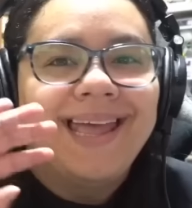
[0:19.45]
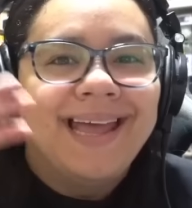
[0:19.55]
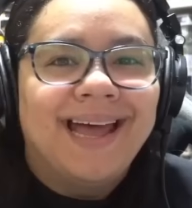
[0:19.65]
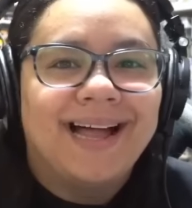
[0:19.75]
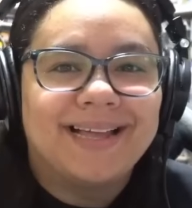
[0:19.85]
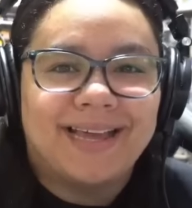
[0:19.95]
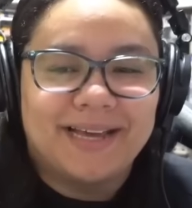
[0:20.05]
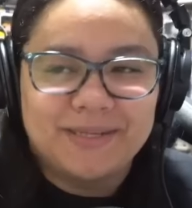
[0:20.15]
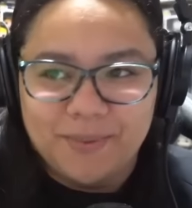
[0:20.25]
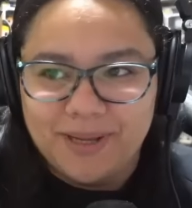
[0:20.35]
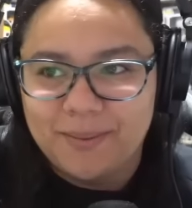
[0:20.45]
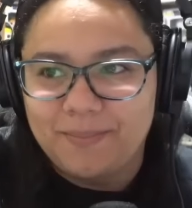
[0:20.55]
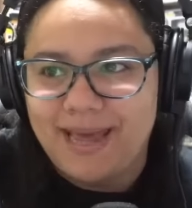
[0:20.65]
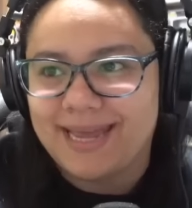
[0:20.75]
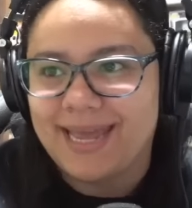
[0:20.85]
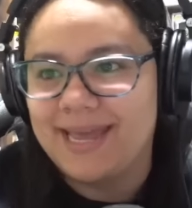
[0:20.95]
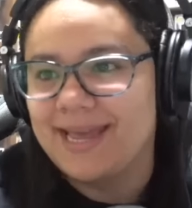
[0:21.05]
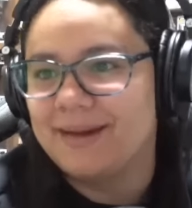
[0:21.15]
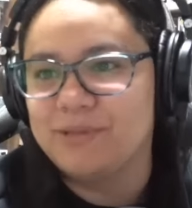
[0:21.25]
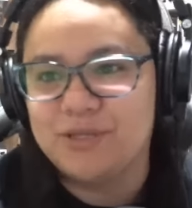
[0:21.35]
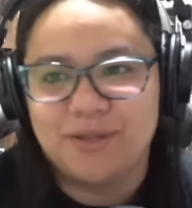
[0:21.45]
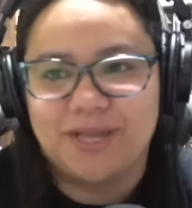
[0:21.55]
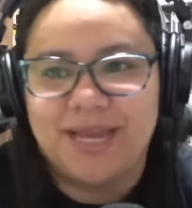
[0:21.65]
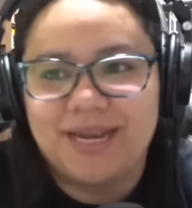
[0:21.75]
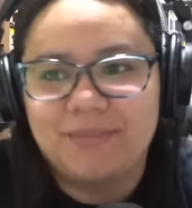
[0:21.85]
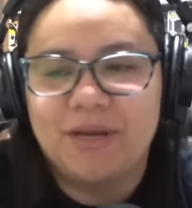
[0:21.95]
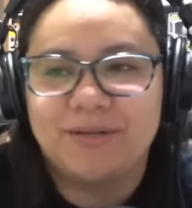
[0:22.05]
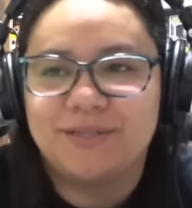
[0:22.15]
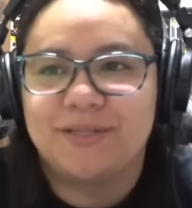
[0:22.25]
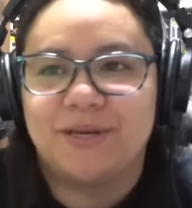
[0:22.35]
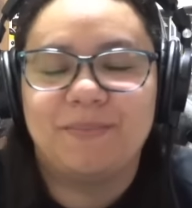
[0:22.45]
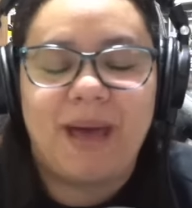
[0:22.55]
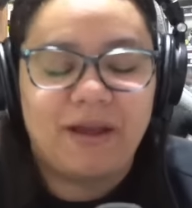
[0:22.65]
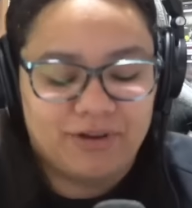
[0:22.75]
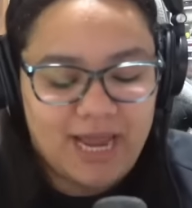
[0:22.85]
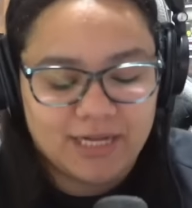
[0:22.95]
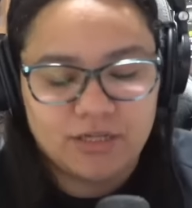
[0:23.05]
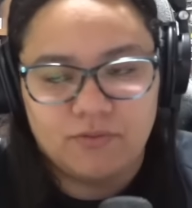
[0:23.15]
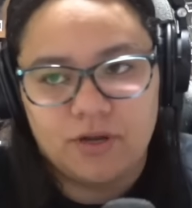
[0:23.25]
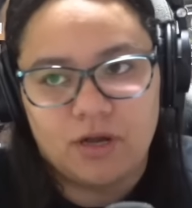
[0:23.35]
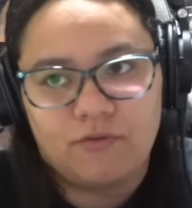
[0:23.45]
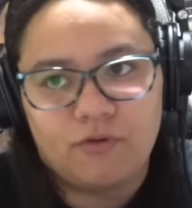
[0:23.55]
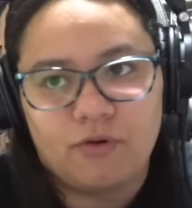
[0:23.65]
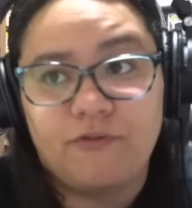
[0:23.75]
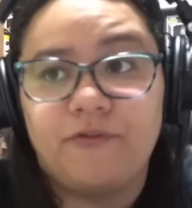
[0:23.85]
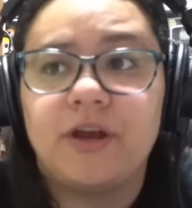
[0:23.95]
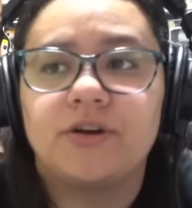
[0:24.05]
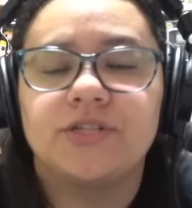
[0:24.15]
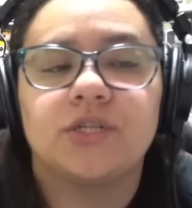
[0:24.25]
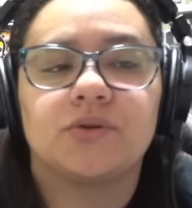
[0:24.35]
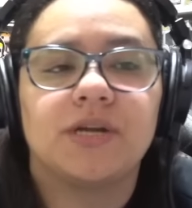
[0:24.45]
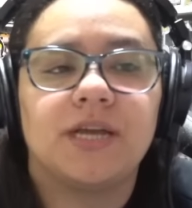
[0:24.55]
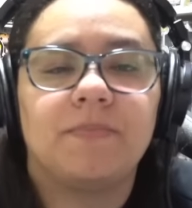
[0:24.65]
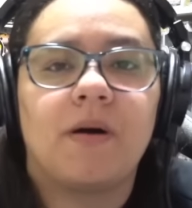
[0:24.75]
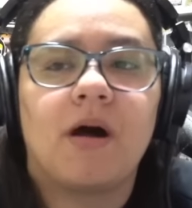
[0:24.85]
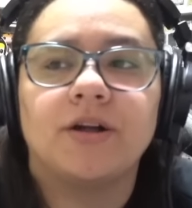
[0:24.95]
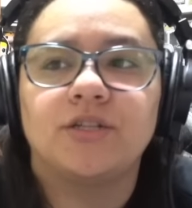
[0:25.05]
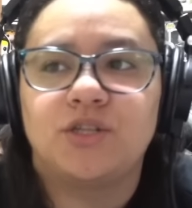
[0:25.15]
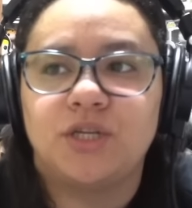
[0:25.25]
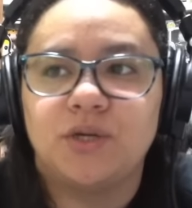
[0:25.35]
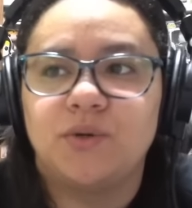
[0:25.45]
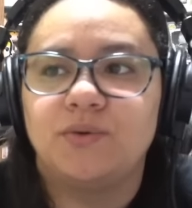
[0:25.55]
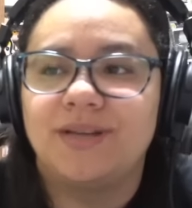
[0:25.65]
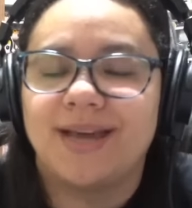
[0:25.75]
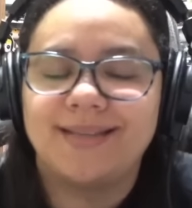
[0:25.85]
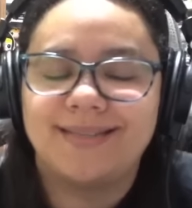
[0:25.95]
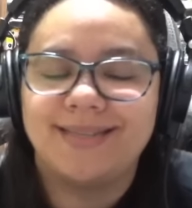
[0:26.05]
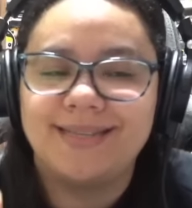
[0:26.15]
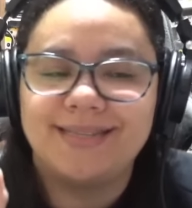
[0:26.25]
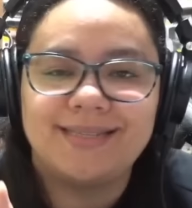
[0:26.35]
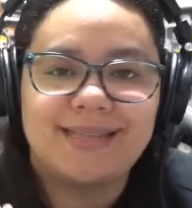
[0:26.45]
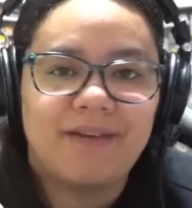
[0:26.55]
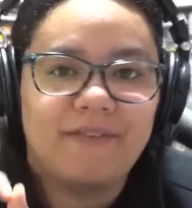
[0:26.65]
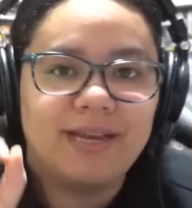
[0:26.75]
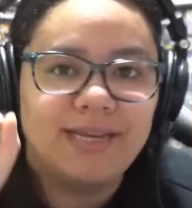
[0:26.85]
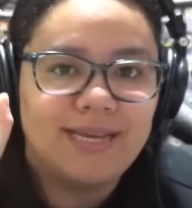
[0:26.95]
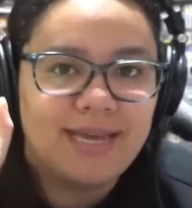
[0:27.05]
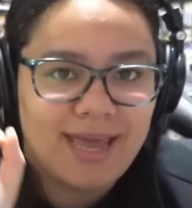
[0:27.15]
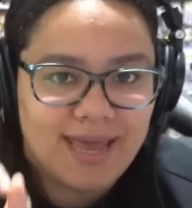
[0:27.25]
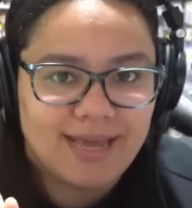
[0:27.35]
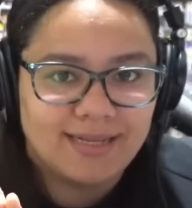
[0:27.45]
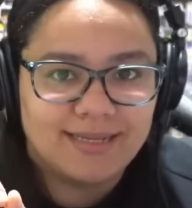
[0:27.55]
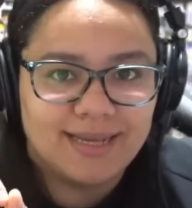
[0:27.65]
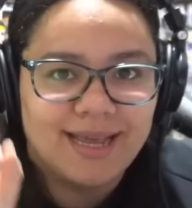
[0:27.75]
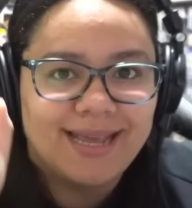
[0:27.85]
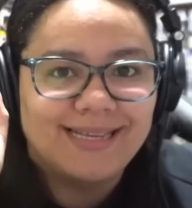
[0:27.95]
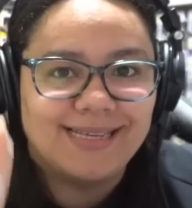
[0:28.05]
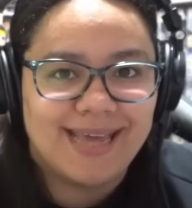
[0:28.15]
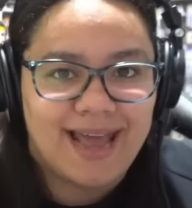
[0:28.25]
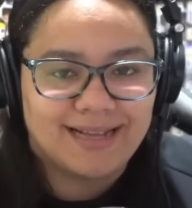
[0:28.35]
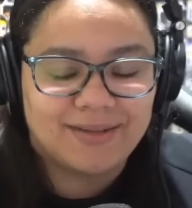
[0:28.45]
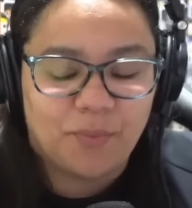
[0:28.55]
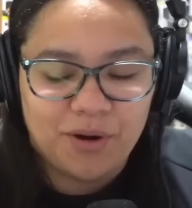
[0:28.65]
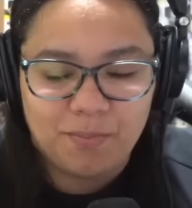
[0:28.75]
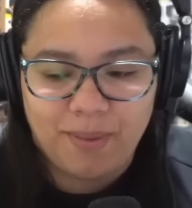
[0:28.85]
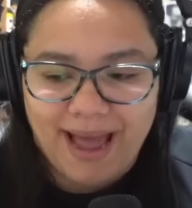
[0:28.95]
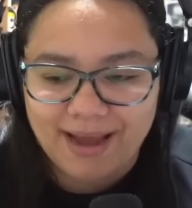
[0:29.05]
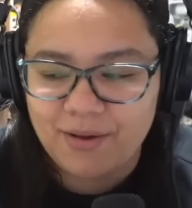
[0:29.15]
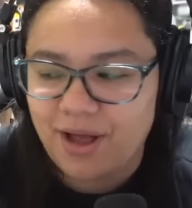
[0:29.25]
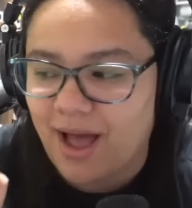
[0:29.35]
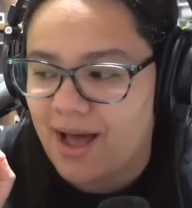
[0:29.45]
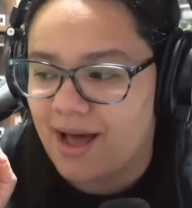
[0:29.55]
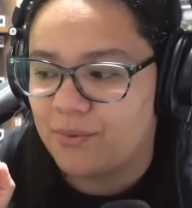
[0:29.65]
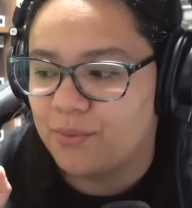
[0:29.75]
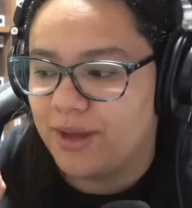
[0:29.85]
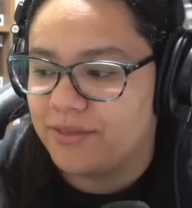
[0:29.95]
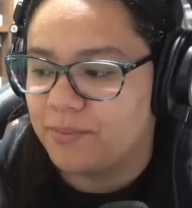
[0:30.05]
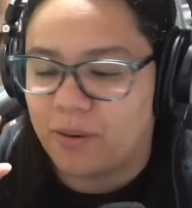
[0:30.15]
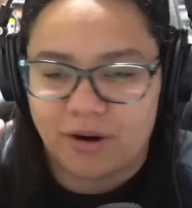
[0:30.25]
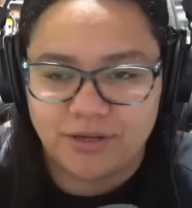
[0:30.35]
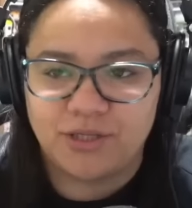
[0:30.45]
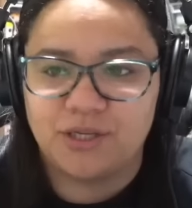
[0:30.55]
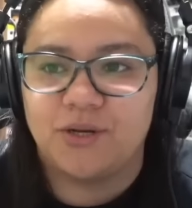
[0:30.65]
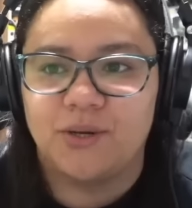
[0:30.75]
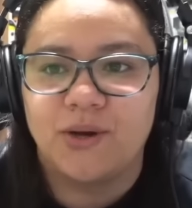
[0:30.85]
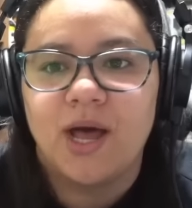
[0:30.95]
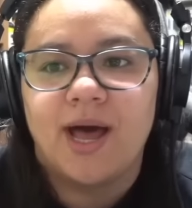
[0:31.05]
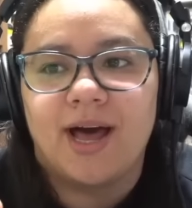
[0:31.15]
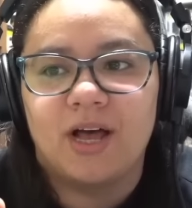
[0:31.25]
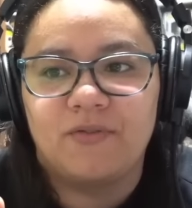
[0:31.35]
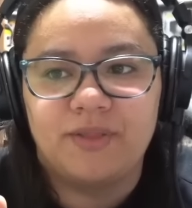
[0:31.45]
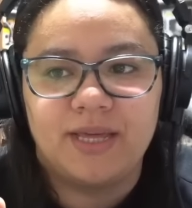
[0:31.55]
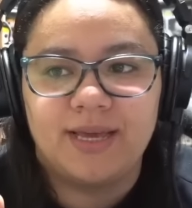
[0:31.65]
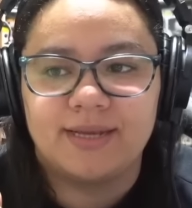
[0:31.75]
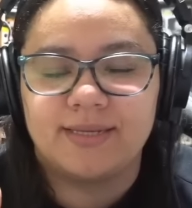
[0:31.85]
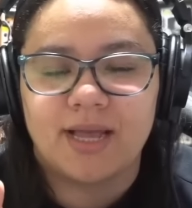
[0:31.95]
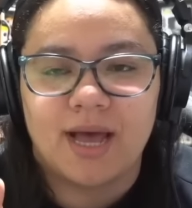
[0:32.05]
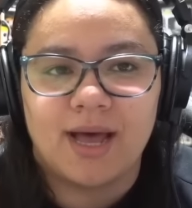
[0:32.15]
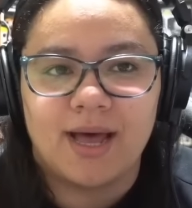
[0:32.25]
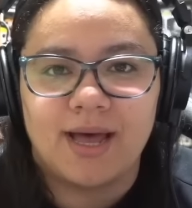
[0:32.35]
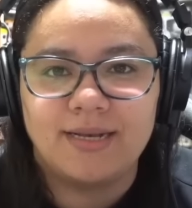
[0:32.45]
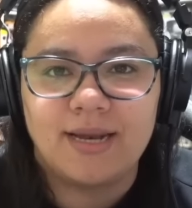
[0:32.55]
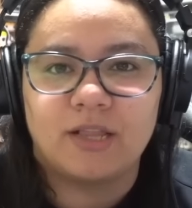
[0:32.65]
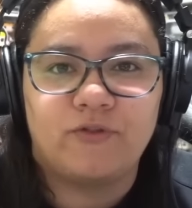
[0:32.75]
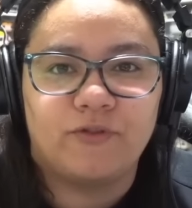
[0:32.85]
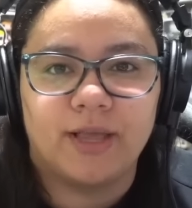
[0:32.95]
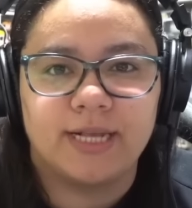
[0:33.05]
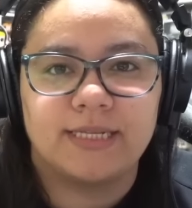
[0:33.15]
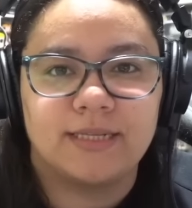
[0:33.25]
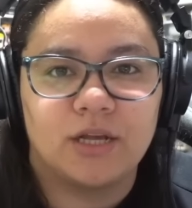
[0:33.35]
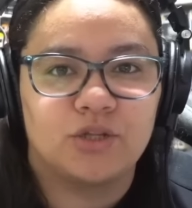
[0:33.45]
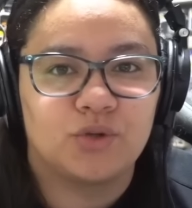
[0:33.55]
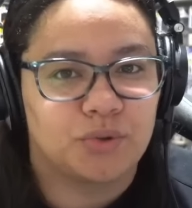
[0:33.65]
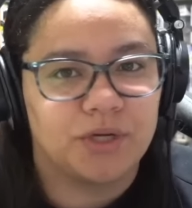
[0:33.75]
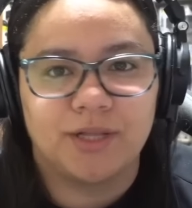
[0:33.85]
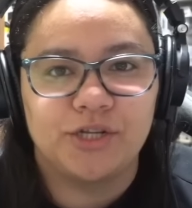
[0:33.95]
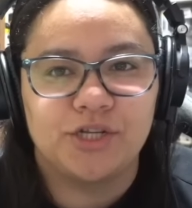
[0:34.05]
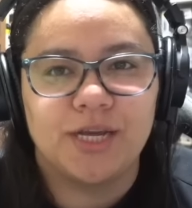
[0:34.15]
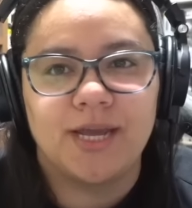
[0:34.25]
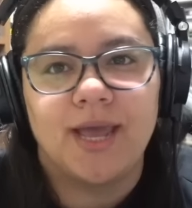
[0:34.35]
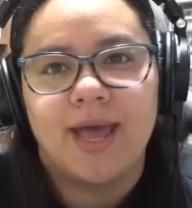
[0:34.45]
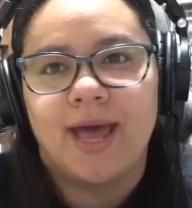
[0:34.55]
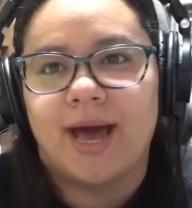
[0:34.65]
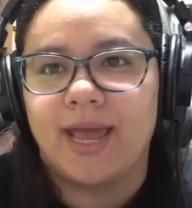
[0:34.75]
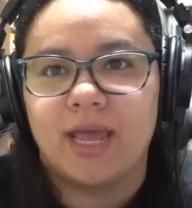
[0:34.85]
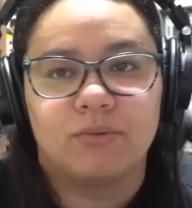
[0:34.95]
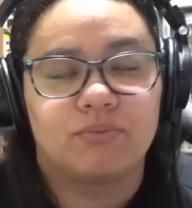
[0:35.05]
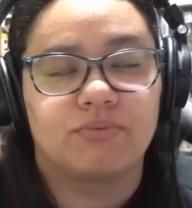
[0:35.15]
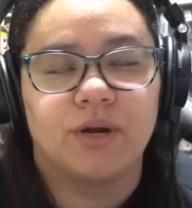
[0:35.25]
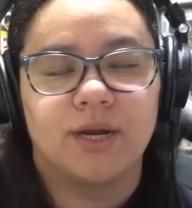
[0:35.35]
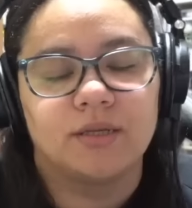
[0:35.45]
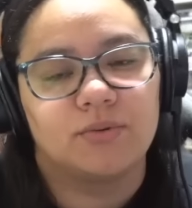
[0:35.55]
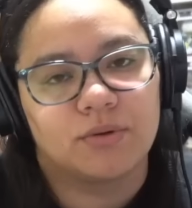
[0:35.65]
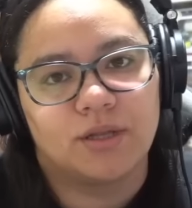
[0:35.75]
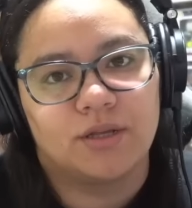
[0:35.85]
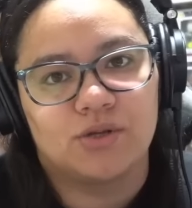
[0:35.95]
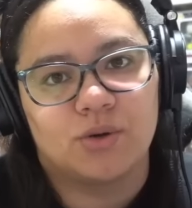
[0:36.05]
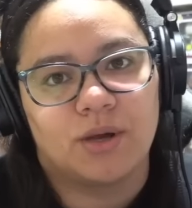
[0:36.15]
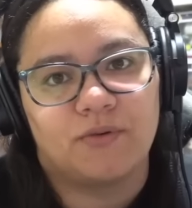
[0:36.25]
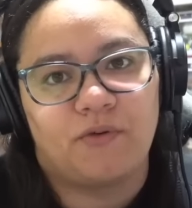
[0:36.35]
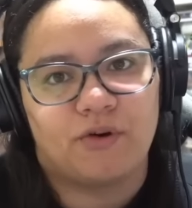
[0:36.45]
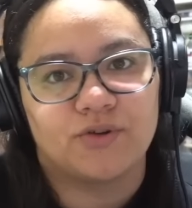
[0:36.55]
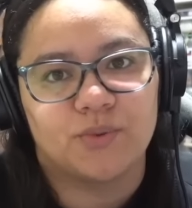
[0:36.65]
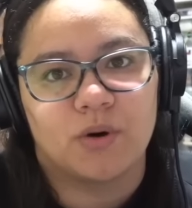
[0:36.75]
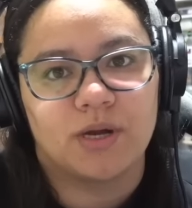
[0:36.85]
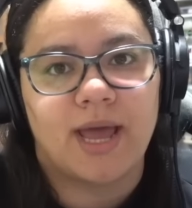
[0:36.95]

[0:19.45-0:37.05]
Hello guys, welcome back. I'm Julian. I'm here to do my reaction video for Fear Street Part 2 1978 yes, we're back uh, with part two of this uh, Netflix trilogy. I really, really enjoy the first one.